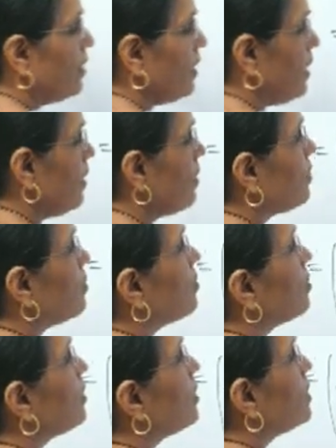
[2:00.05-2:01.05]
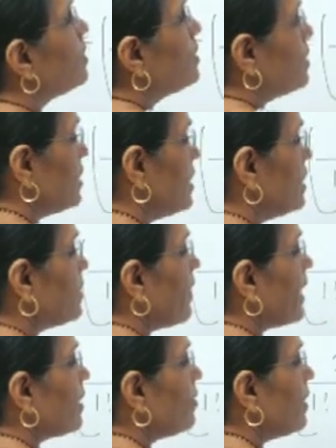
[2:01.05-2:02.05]
into 6
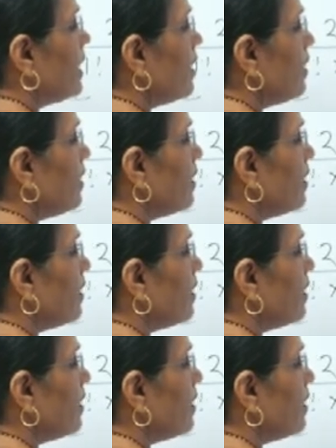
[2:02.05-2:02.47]
factorial